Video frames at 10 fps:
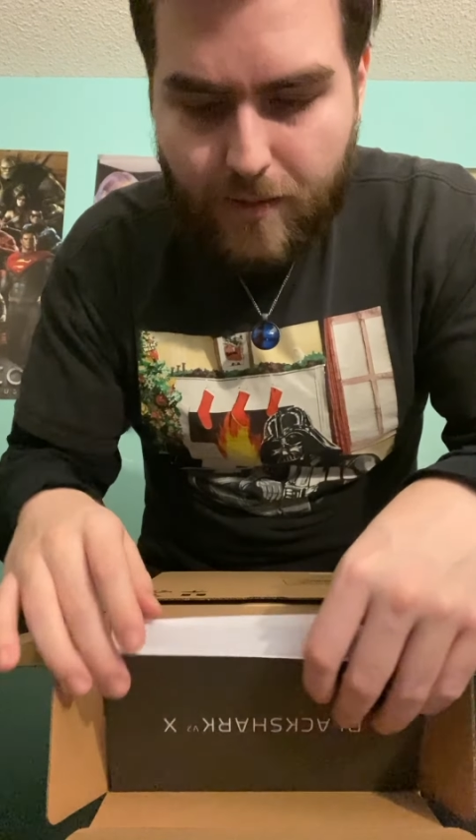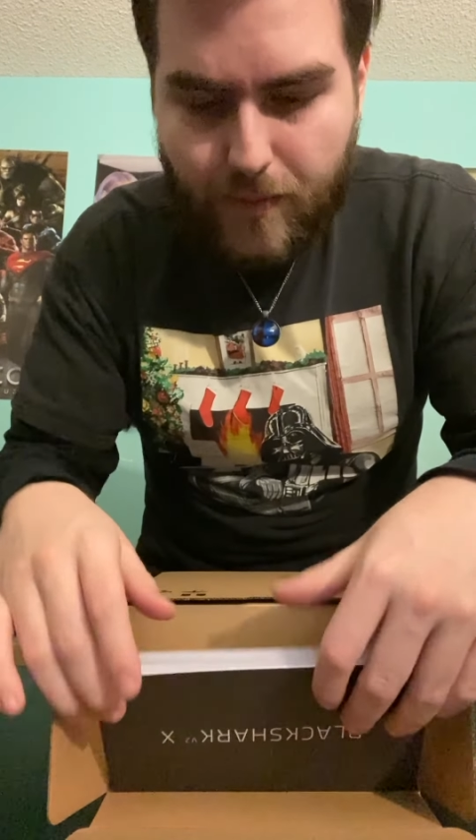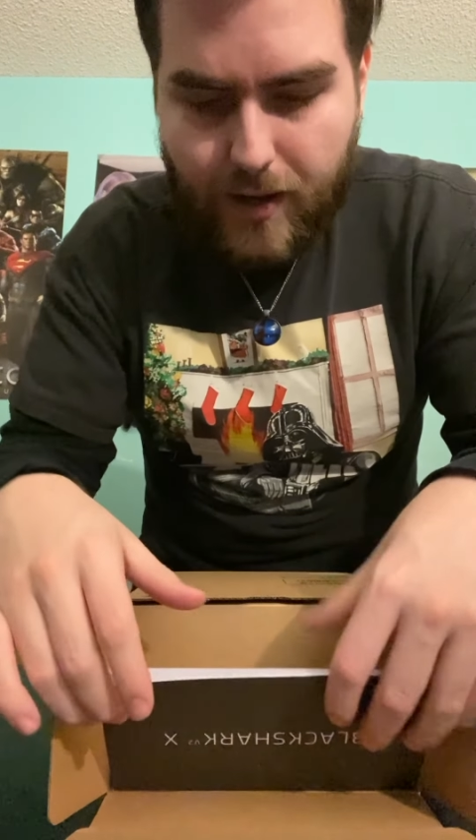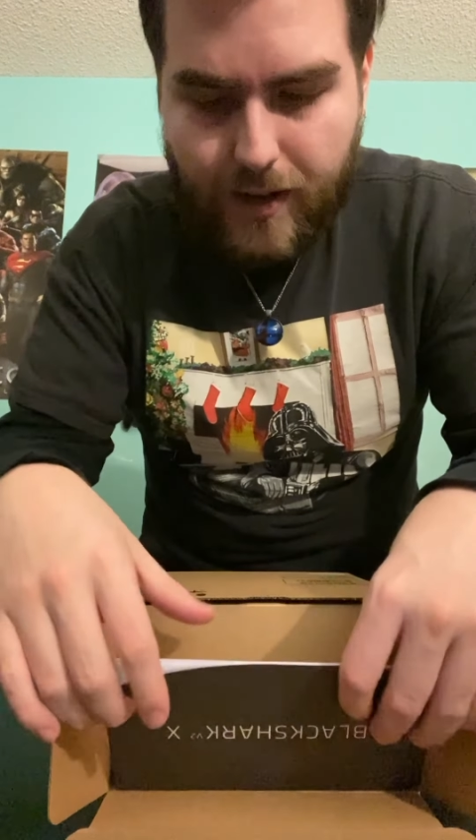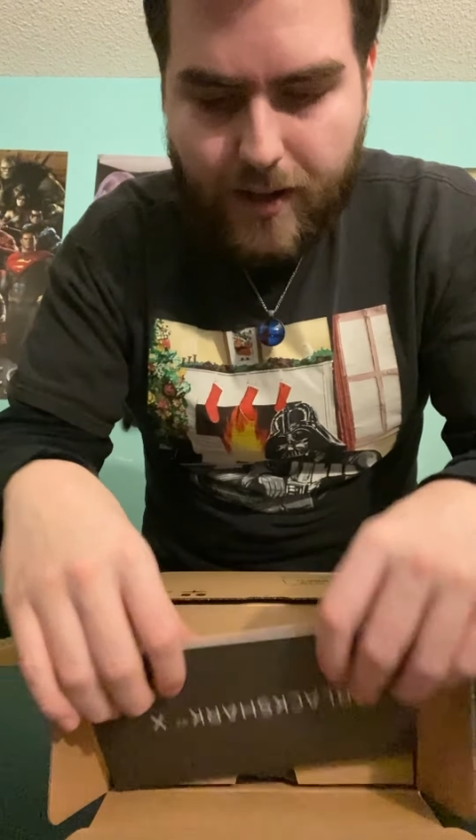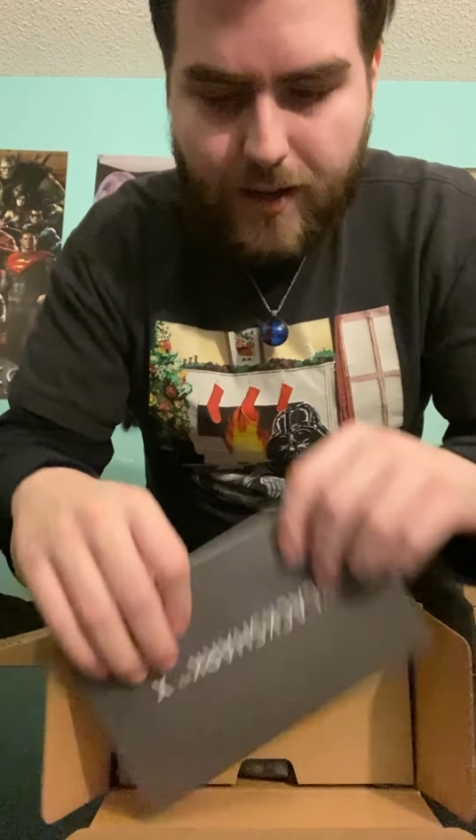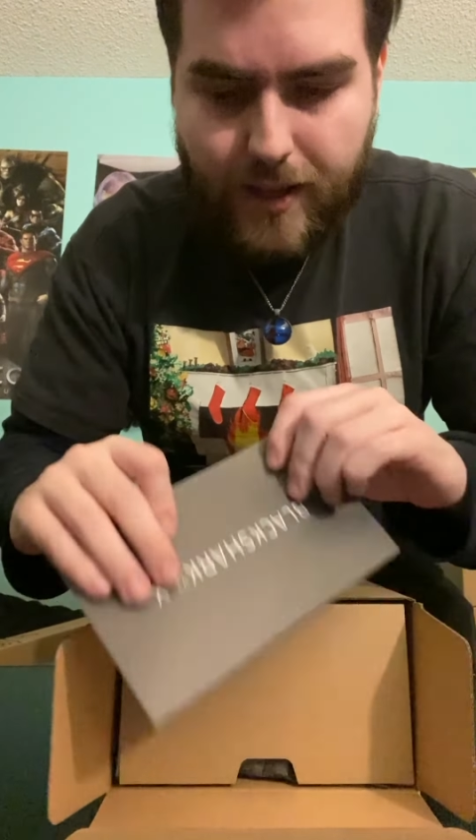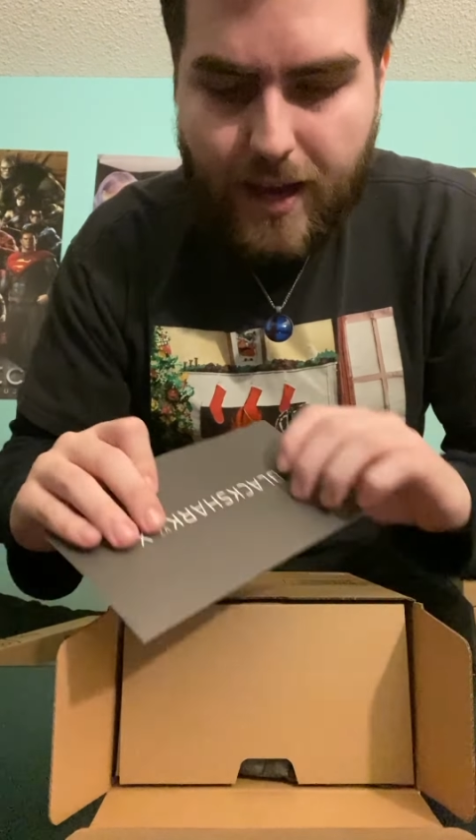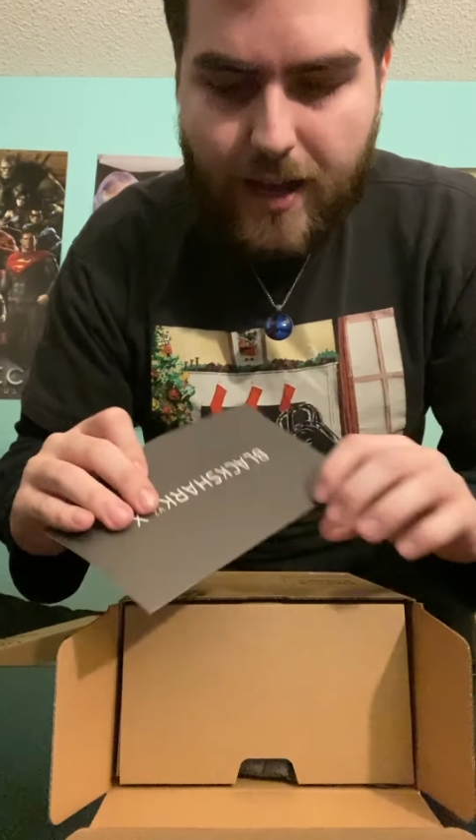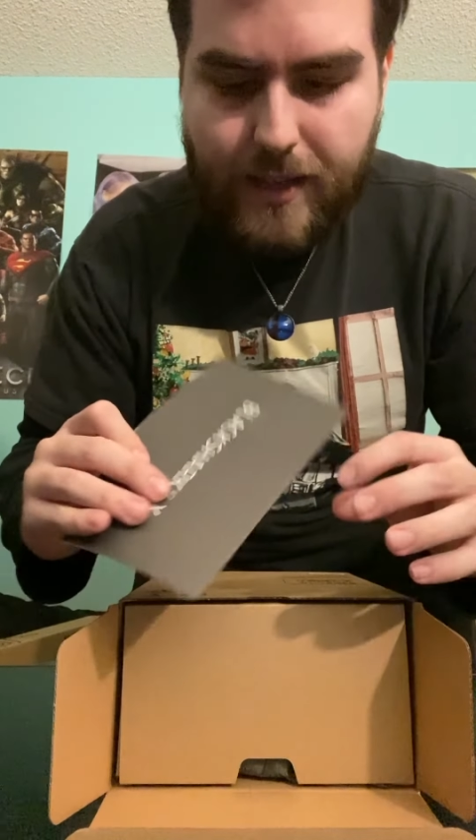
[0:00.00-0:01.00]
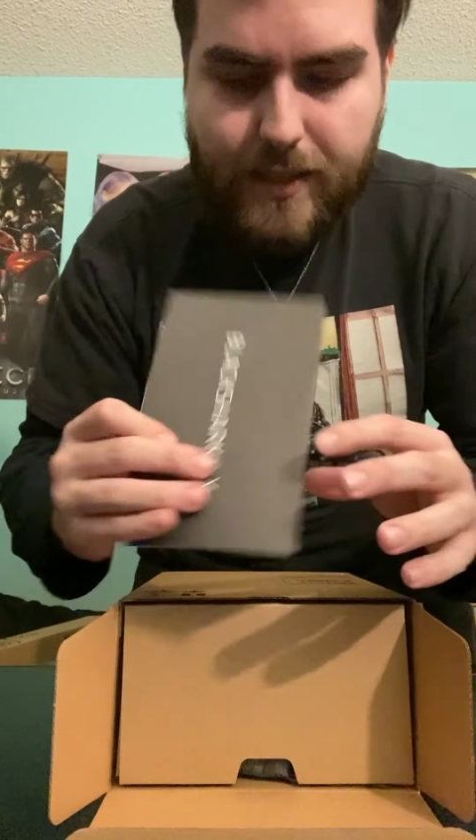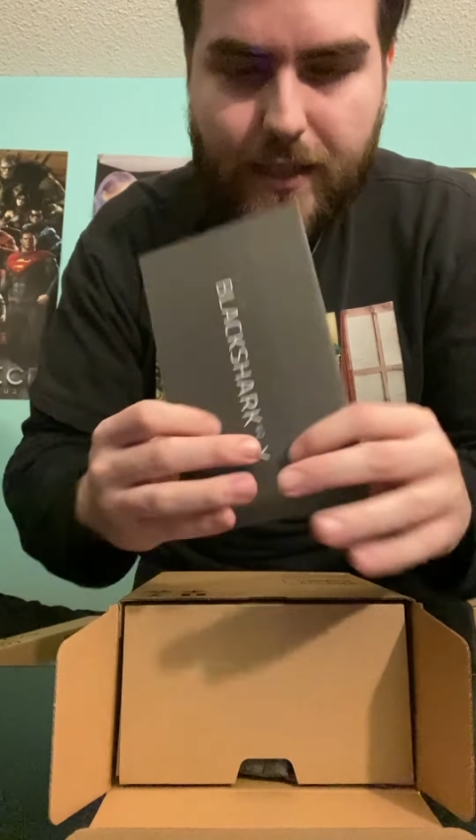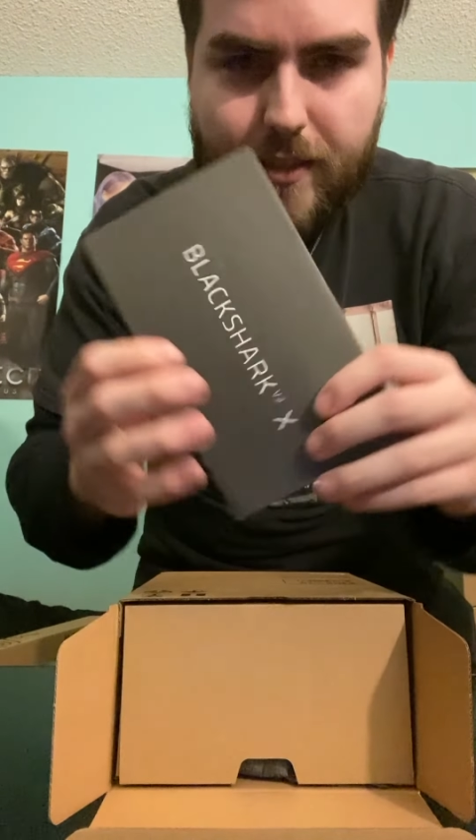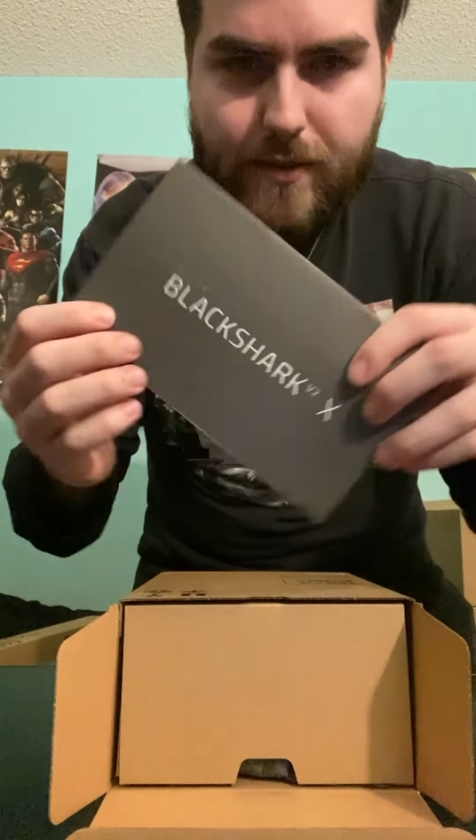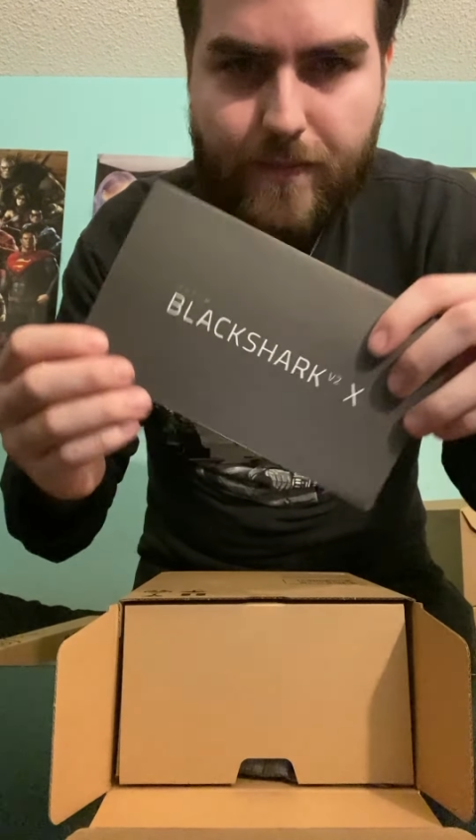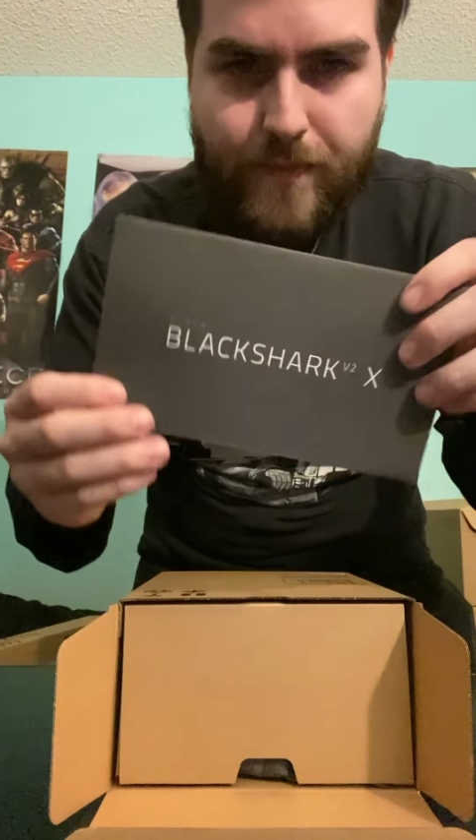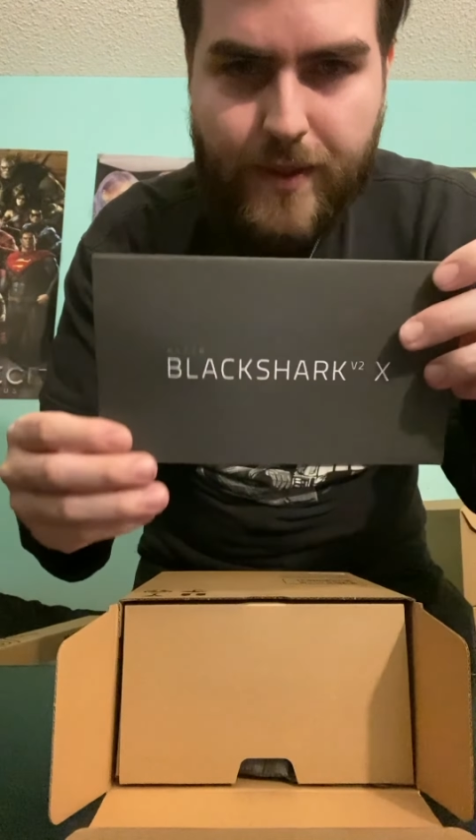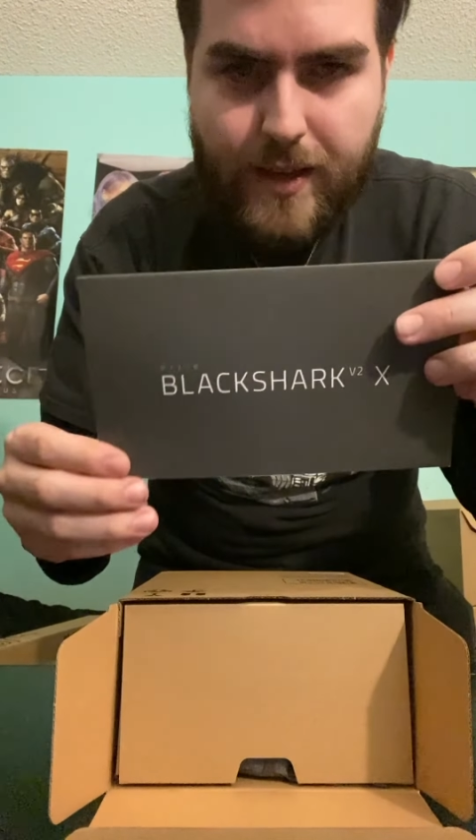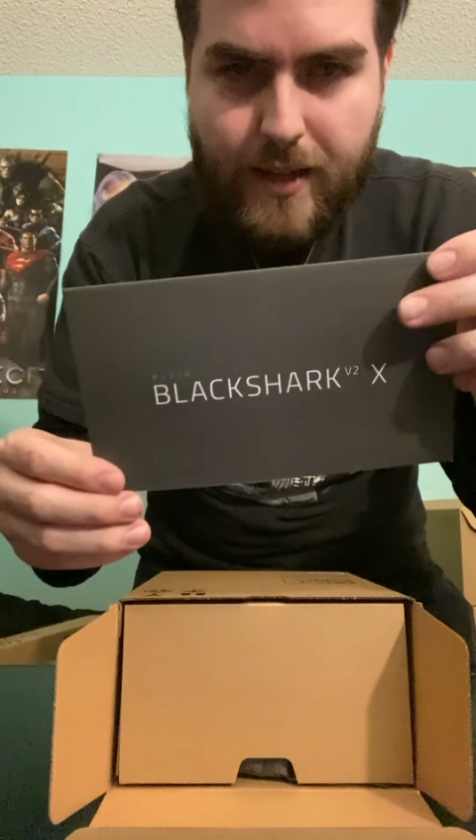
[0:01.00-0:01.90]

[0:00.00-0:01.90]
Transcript: But yeah, and it's got some